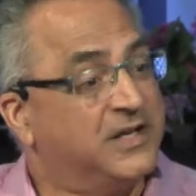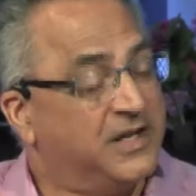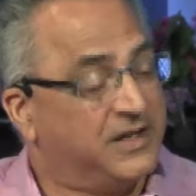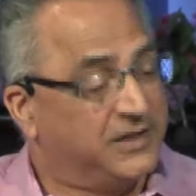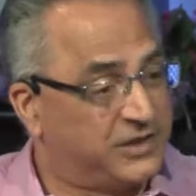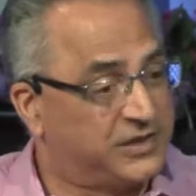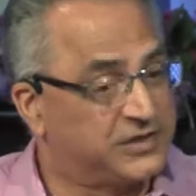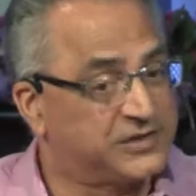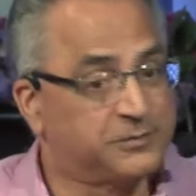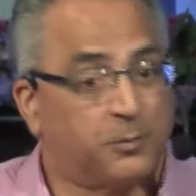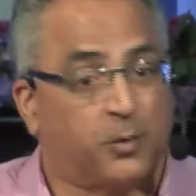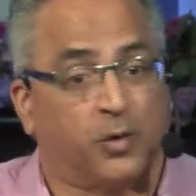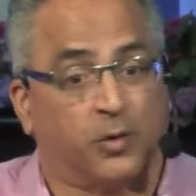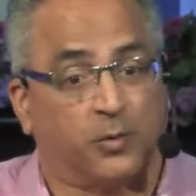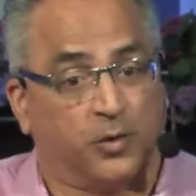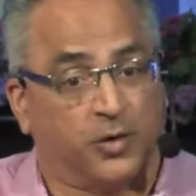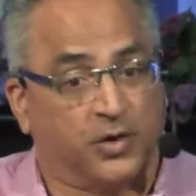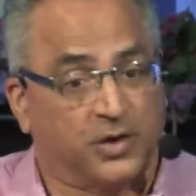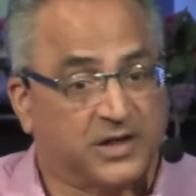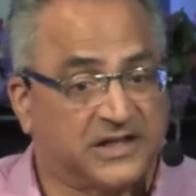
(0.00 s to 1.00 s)
does more
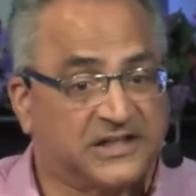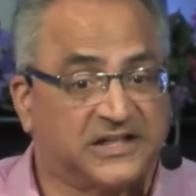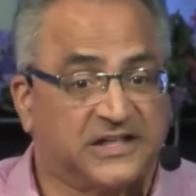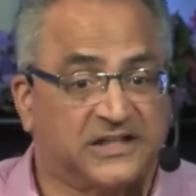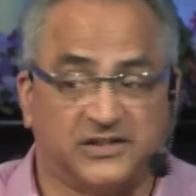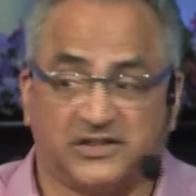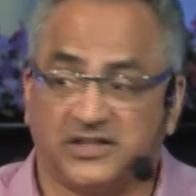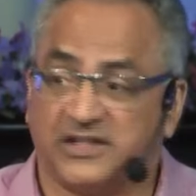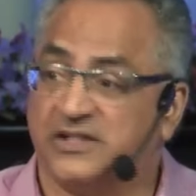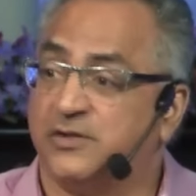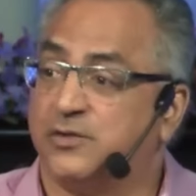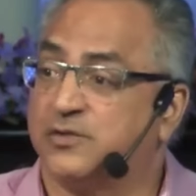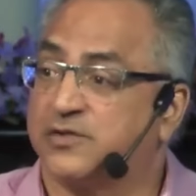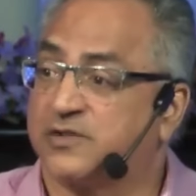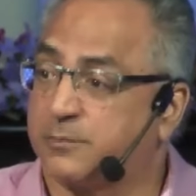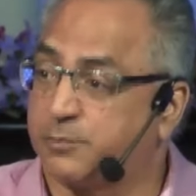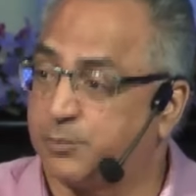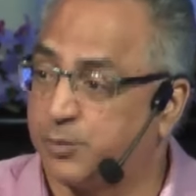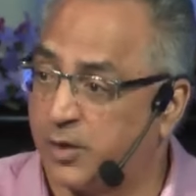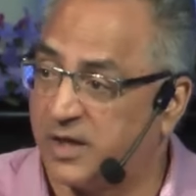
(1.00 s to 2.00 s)
work, and continues
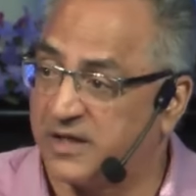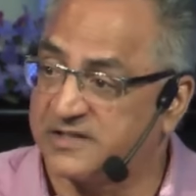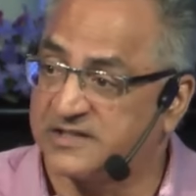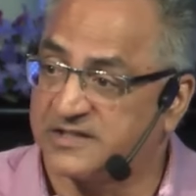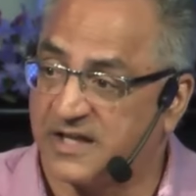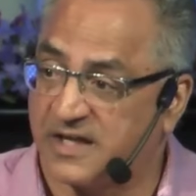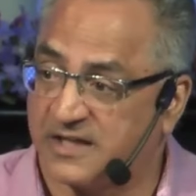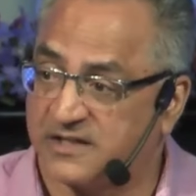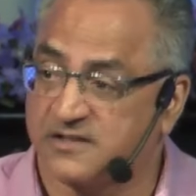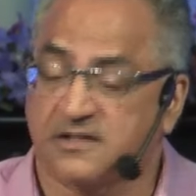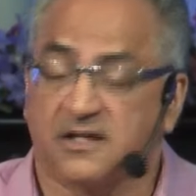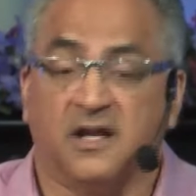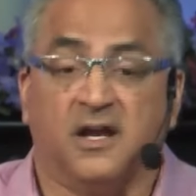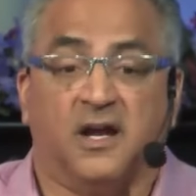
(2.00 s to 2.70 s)
the process